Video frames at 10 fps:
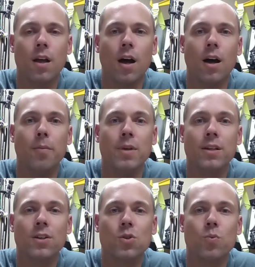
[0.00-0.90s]
Uh,
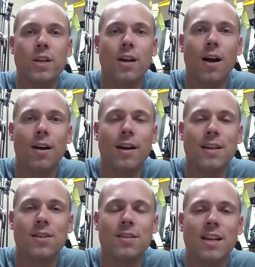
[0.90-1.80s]
because we are
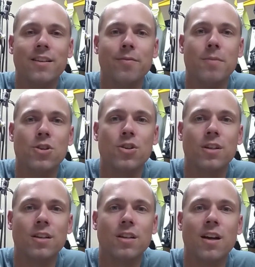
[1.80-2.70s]
a state of
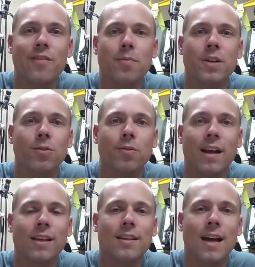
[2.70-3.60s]
Michigan government
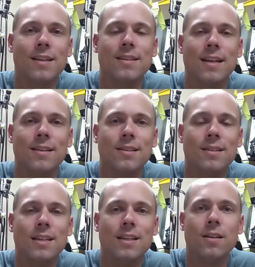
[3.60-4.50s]
recognized
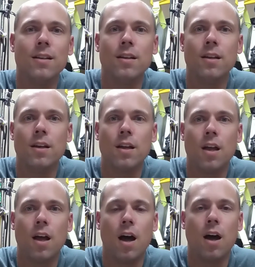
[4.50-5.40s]
entity,
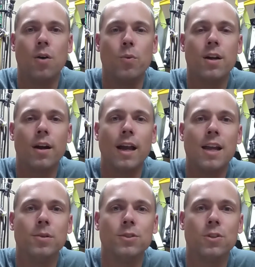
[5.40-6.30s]
uh, we are
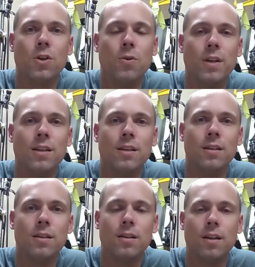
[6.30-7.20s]
able to go
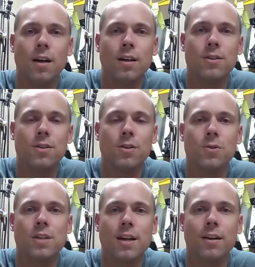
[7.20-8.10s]
in uh, to
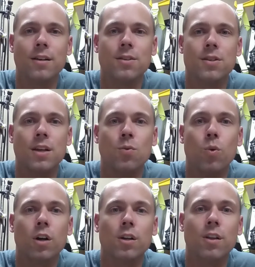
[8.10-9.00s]
those areas and
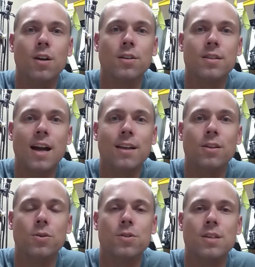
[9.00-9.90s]
work alongside
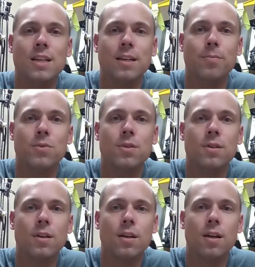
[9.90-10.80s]
those teams
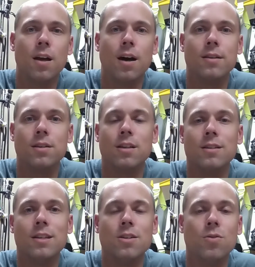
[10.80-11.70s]
uh, to
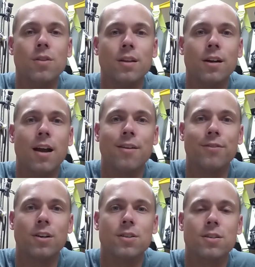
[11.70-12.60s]
continue their
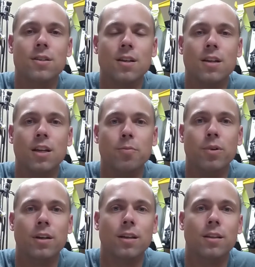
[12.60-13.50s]
efforts in
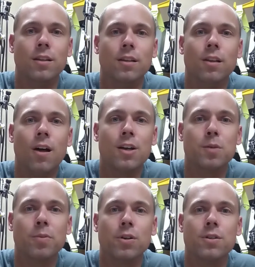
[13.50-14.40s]
bringing the
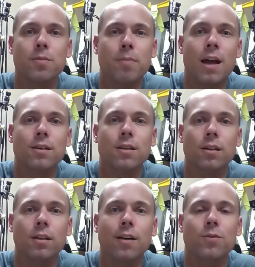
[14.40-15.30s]
lost person back to
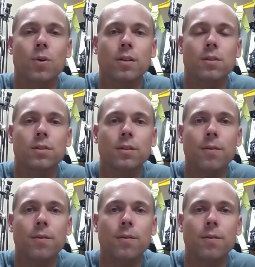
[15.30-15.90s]
their loved ones.